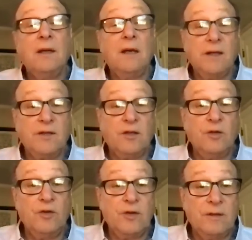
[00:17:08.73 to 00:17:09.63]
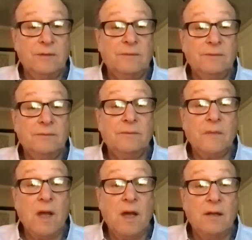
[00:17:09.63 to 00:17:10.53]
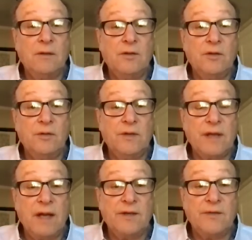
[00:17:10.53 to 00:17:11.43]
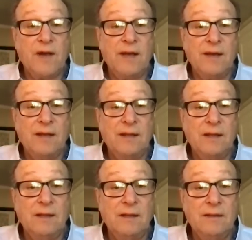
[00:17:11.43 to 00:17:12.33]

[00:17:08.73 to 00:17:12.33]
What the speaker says: a solution to satisfy that need.